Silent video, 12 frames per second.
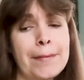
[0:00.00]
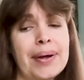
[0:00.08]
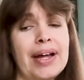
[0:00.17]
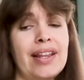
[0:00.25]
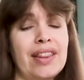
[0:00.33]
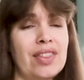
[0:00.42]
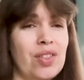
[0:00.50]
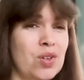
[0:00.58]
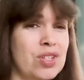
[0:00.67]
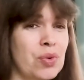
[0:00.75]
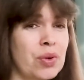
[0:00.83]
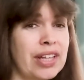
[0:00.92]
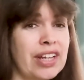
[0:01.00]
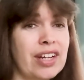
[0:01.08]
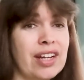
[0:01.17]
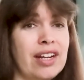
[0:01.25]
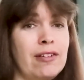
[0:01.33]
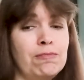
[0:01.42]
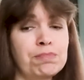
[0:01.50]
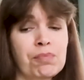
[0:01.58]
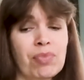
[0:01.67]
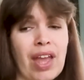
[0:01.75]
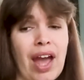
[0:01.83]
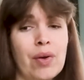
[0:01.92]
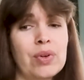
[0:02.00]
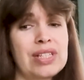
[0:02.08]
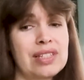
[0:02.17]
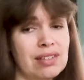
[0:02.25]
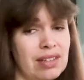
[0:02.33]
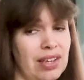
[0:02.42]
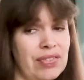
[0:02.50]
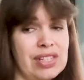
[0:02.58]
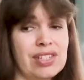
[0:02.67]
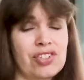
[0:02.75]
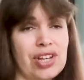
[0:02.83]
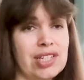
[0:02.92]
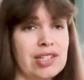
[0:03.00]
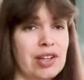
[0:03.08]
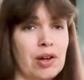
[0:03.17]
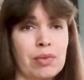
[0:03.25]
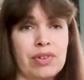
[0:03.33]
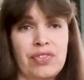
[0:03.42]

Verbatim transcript: But those are really good. I would even suggest, you know,